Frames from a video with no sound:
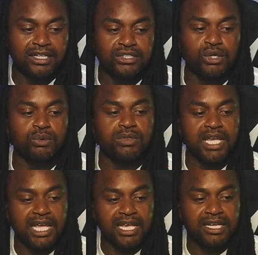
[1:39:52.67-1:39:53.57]
So
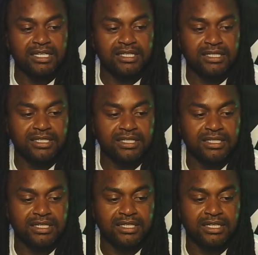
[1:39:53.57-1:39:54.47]
then,
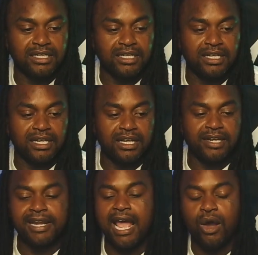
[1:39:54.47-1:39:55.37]

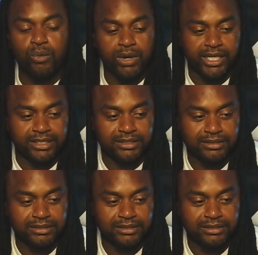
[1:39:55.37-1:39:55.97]
now what?